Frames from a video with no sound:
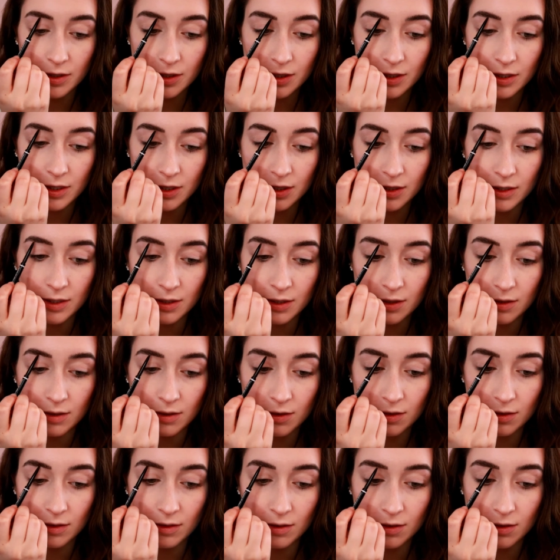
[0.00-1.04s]
to just
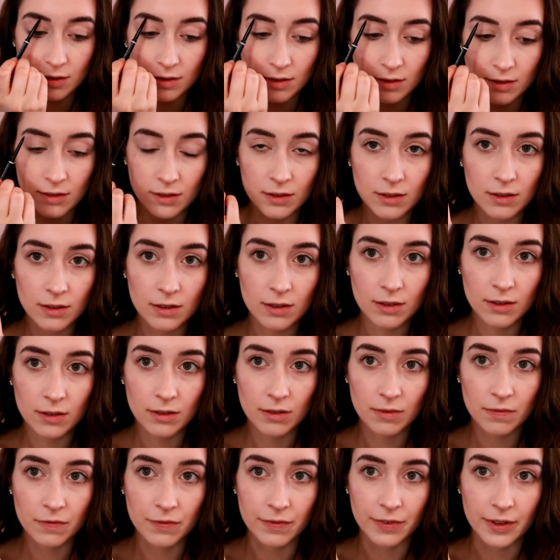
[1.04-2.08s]

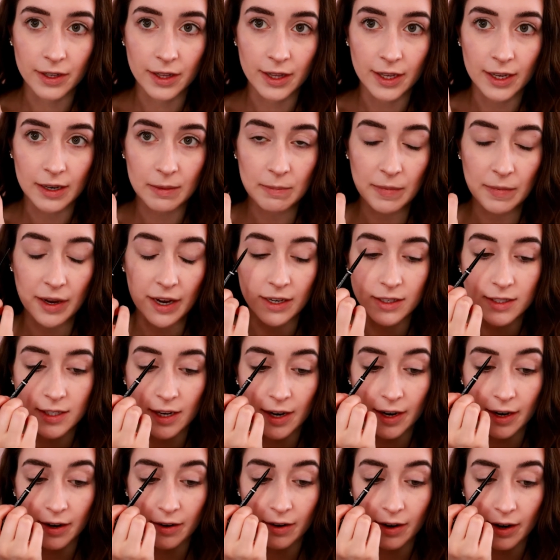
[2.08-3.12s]
fill in my
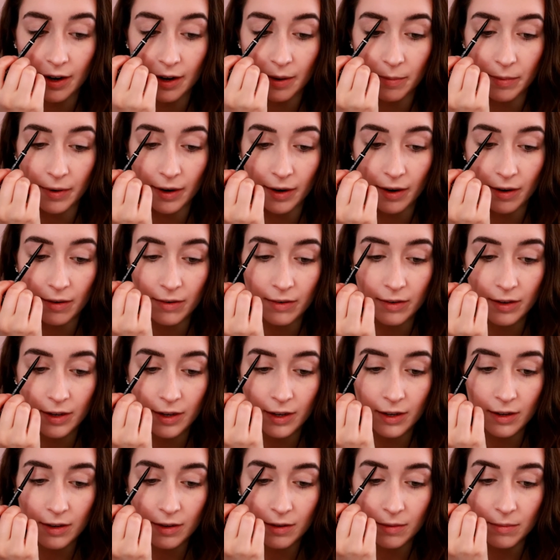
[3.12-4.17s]
entire eyebrow,
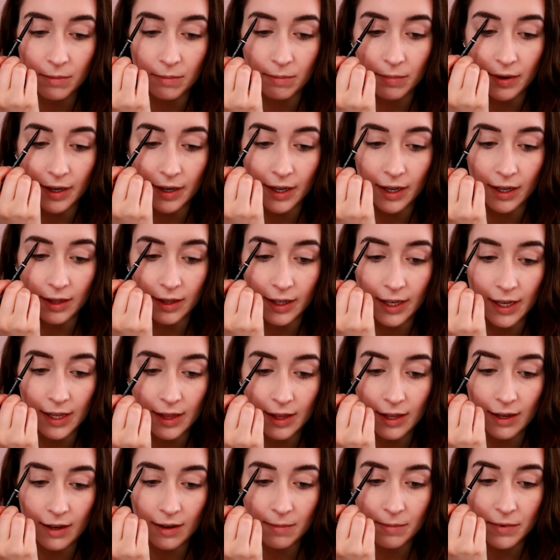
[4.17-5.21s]
but
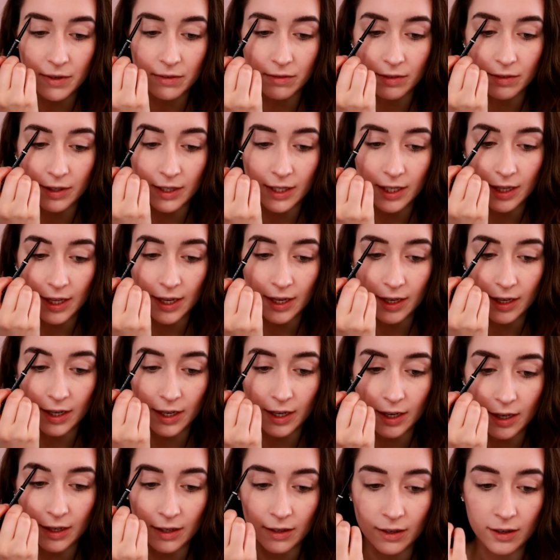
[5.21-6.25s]
lately I've been really
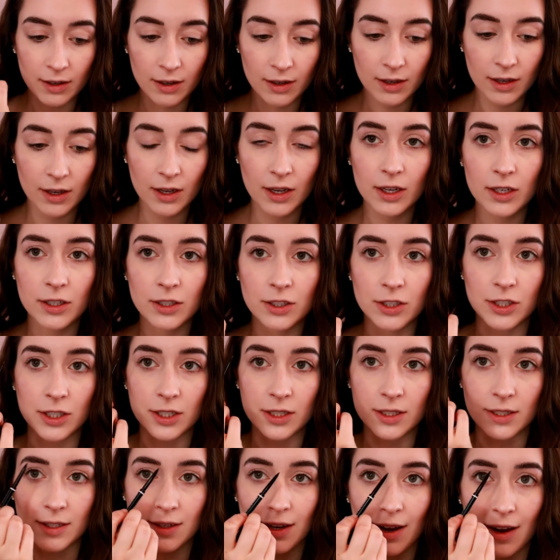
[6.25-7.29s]
liking
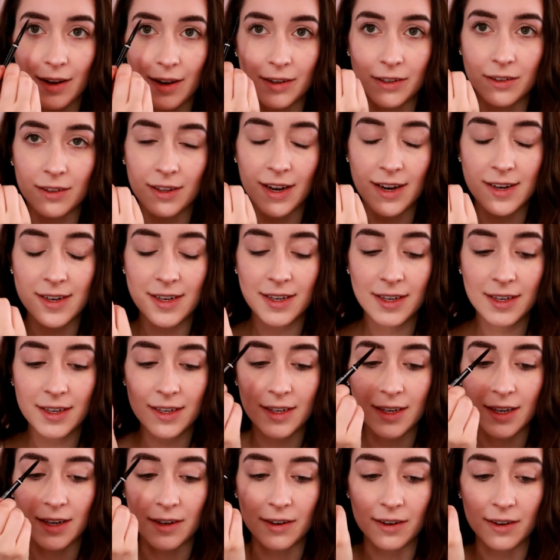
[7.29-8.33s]
just underlining
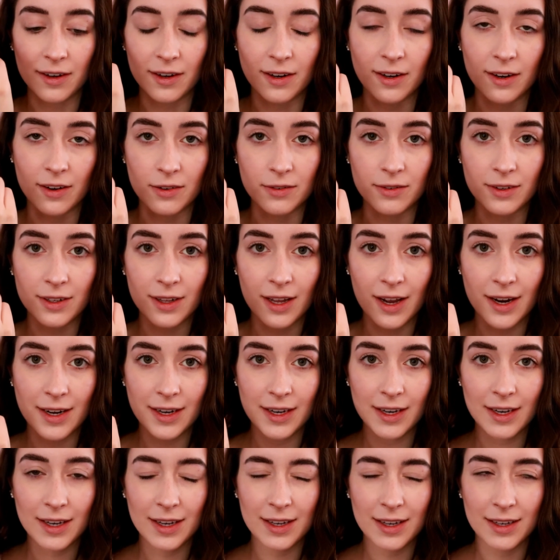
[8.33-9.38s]
it and
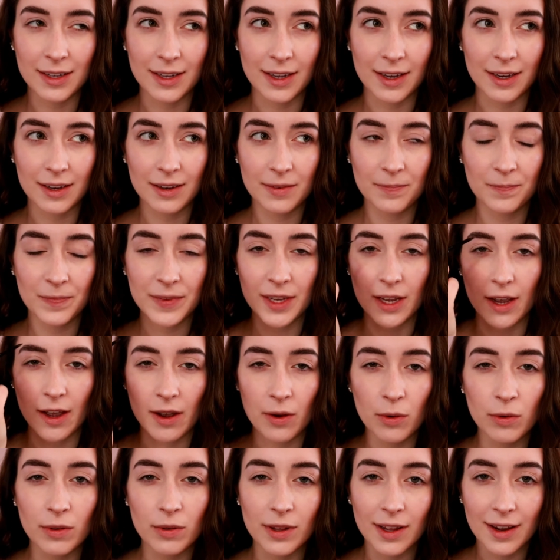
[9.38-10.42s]
overlining it, like
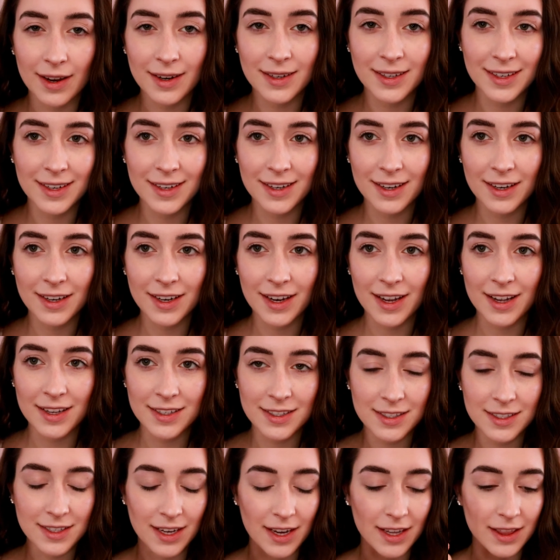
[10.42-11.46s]
outlining it, I
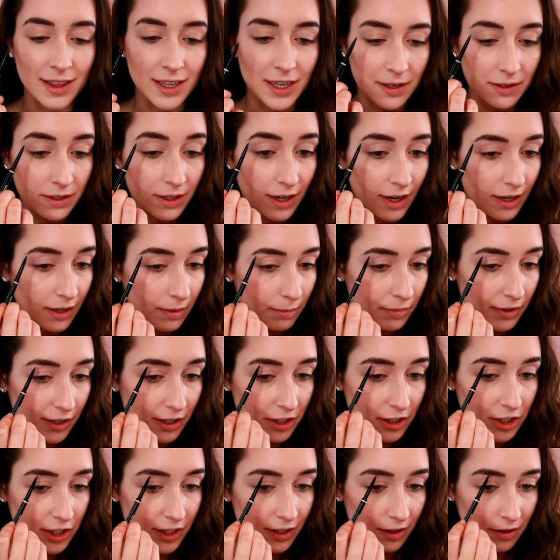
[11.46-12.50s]
guess, and then kind of
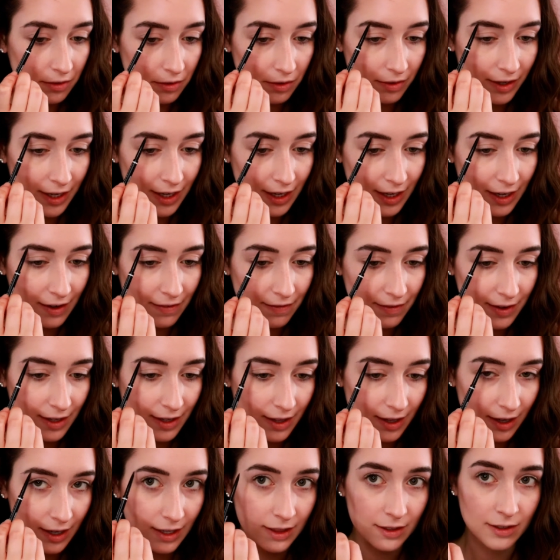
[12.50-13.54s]
brushing through it. I feel
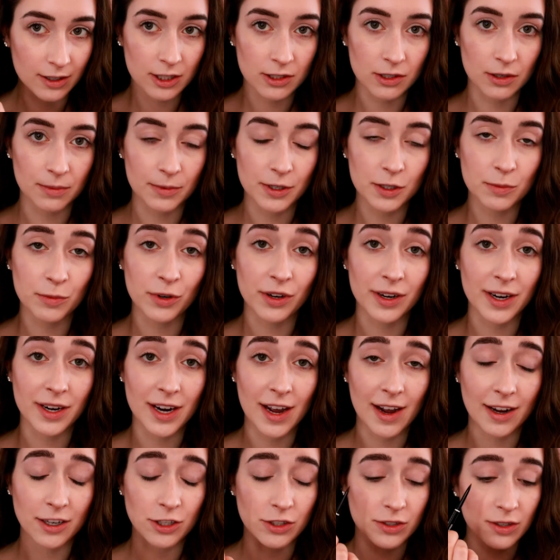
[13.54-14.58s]
like it looks so much more
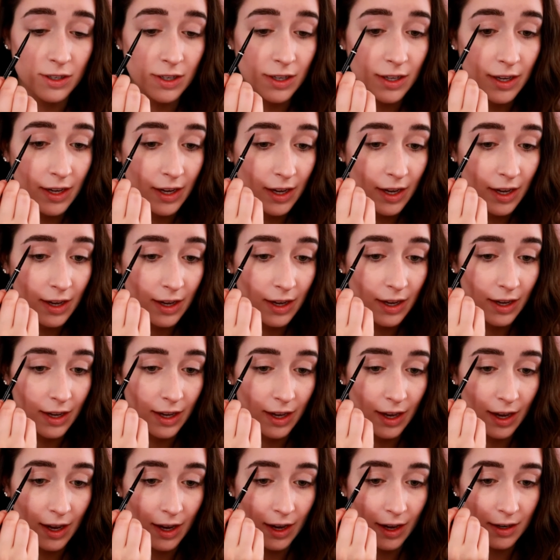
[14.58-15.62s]
natural
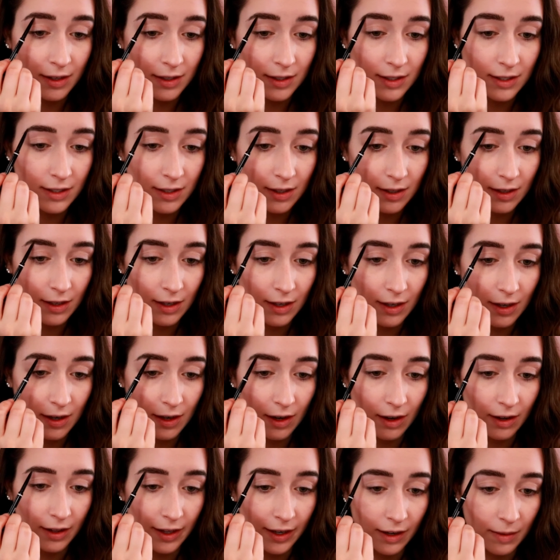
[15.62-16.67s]
and
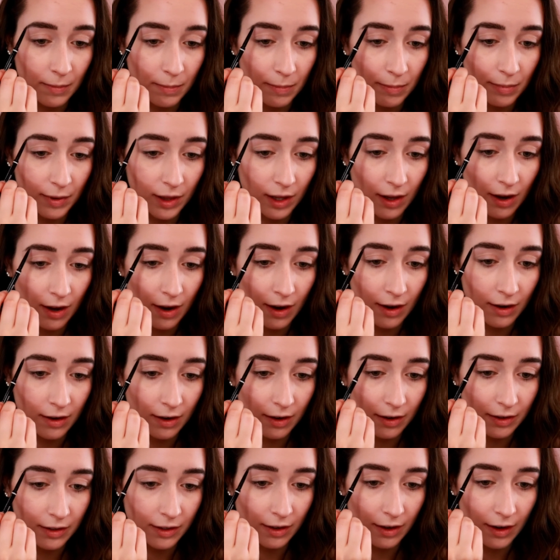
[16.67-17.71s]
not like a block
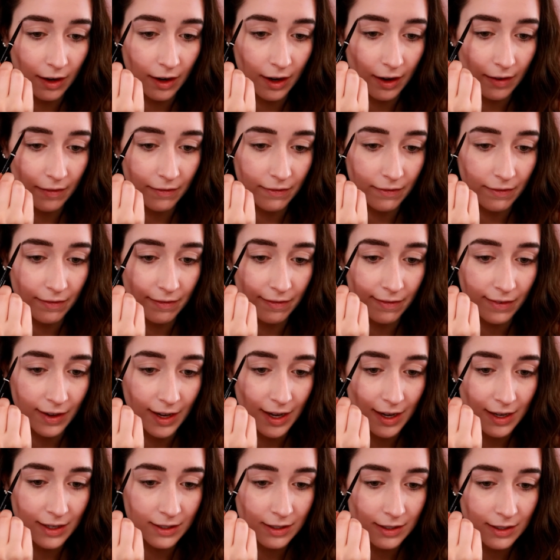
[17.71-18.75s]
on your
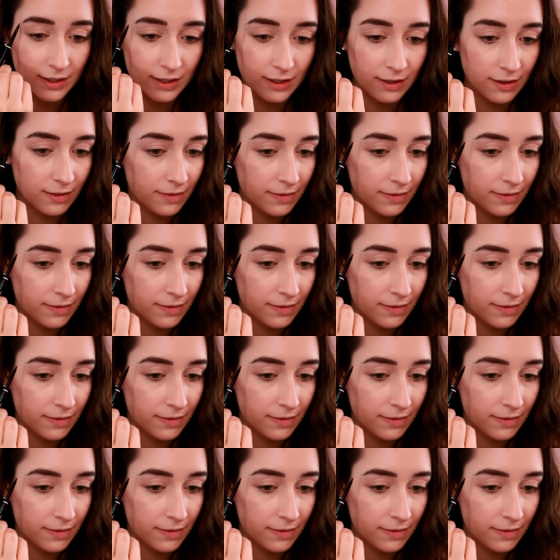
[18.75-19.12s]
face.